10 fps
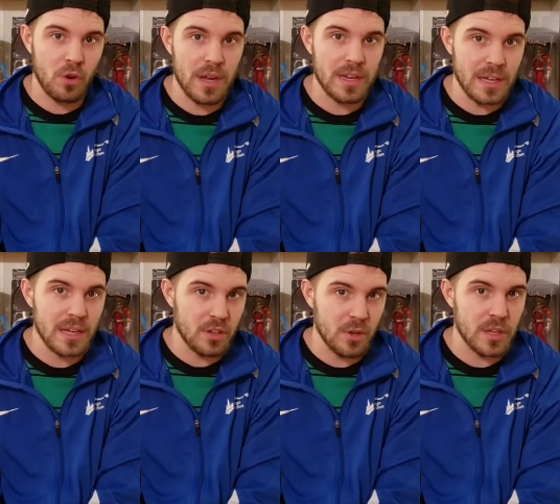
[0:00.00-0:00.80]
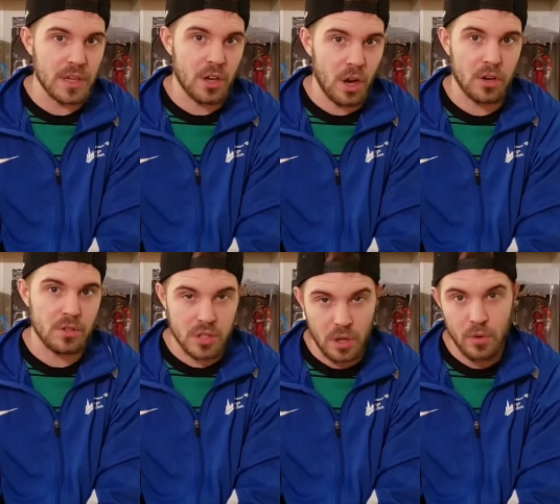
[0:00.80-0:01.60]
great Nickelodeon
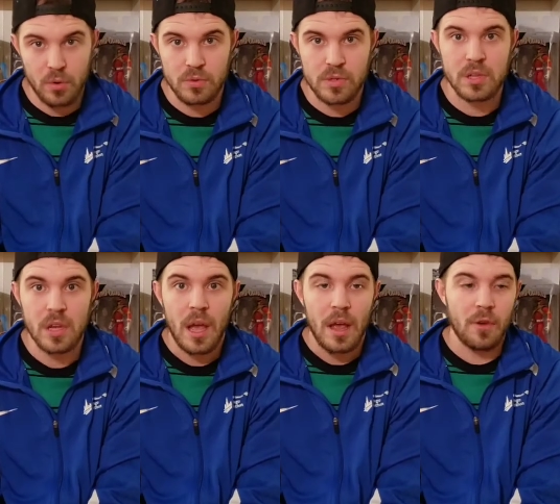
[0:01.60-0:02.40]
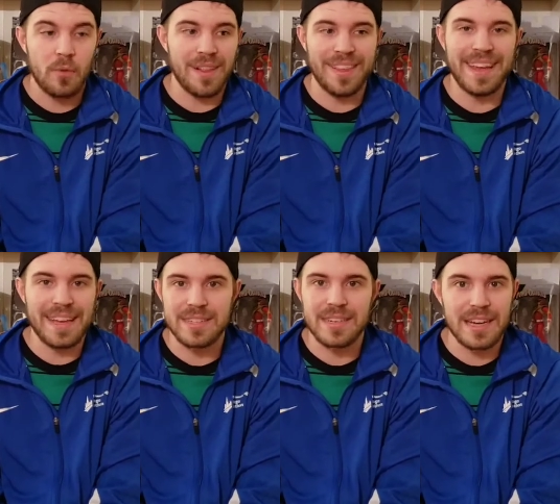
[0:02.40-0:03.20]
cartoons. There really
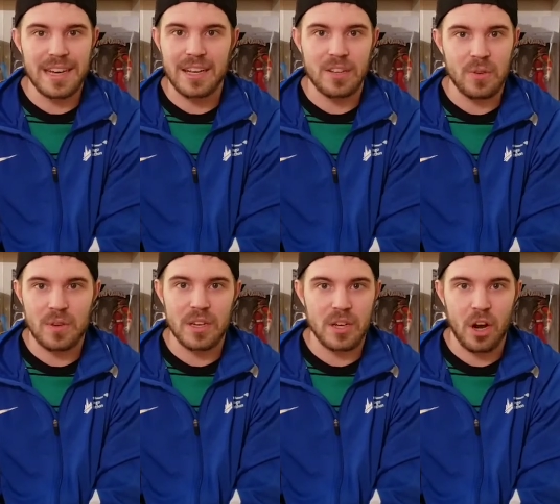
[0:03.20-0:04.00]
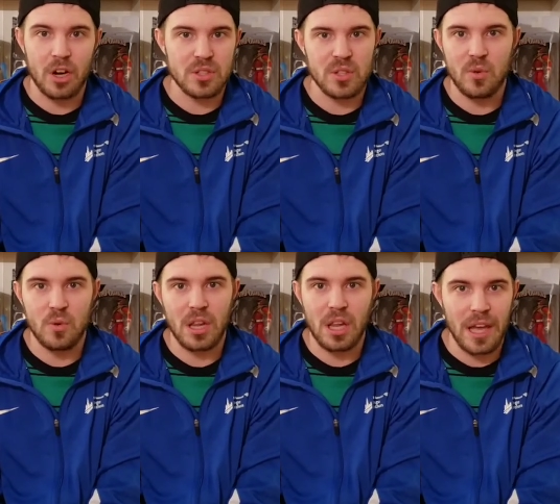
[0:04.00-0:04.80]
isn't a Nickelodeon
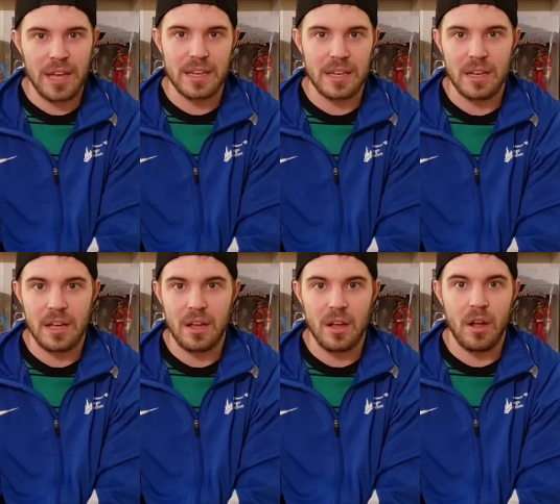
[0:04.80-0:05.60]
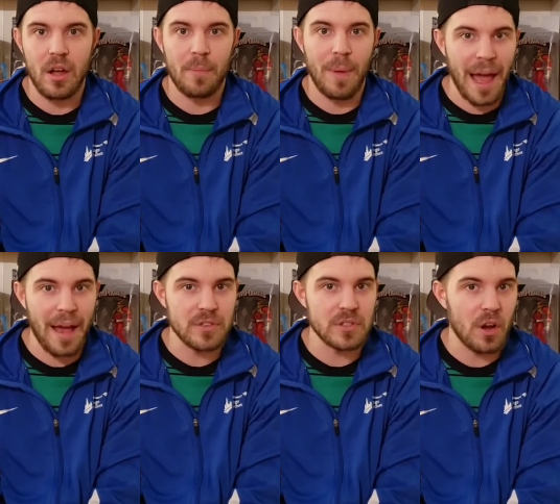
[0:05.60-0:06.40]
cartoon like um,
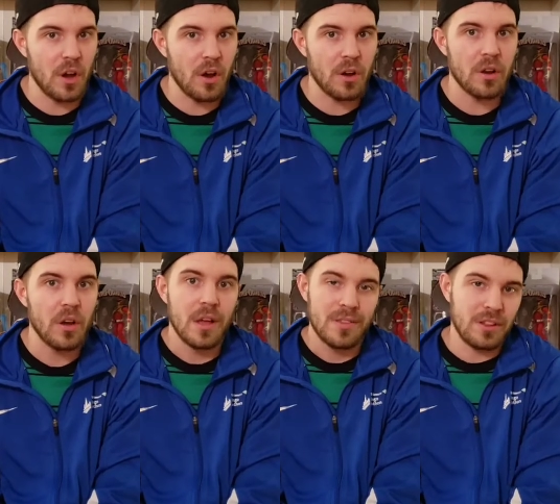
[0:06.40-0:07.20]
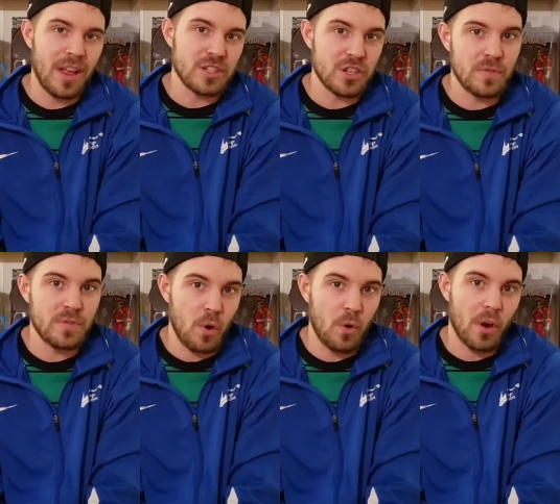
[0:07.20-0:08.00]
Avatar the Legend of
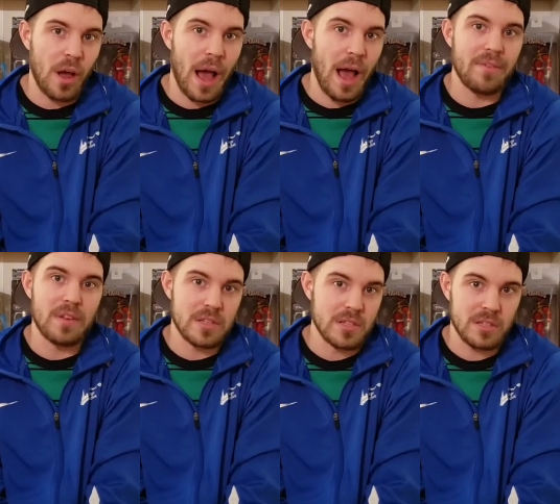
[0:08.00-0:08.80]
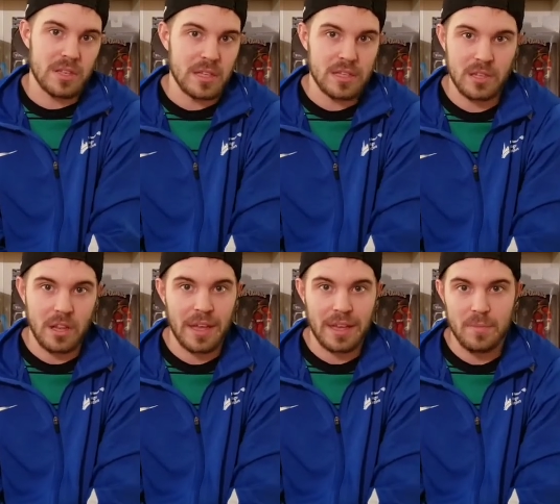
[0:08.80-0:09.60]
Korra obviously is
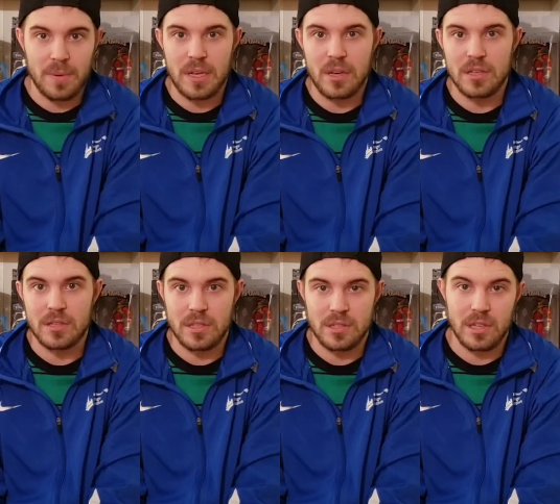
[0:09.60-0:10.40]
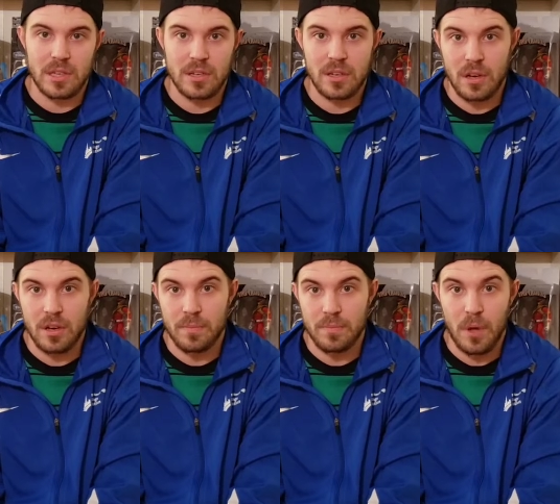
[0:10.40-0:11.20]
like it because it's like
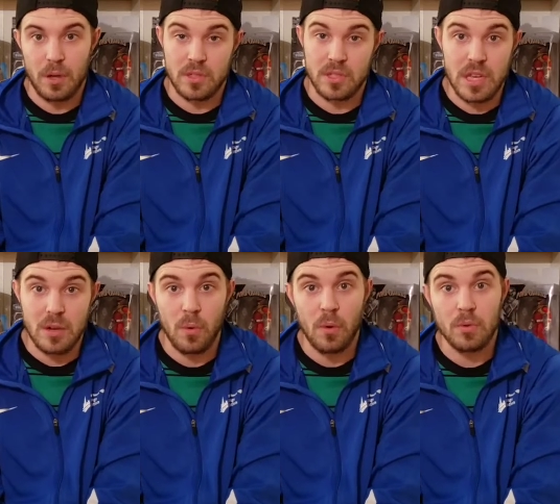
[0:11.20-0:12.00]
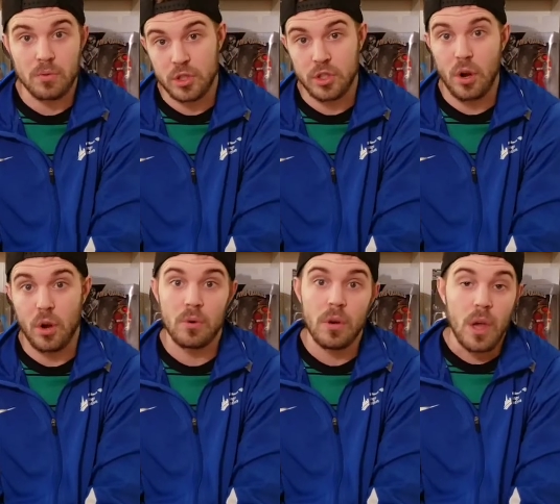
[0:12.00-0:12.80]
a, a sequel
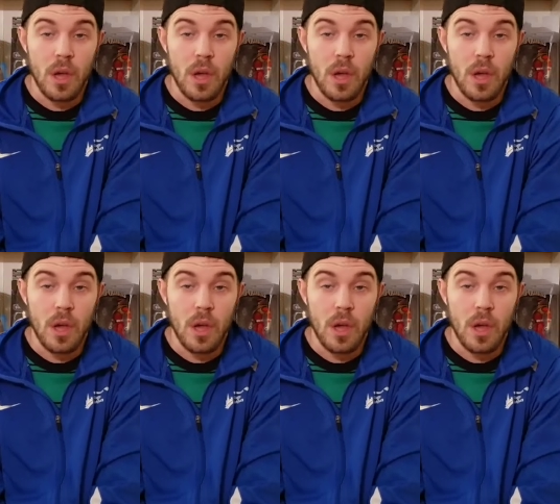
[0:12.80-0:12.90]
show,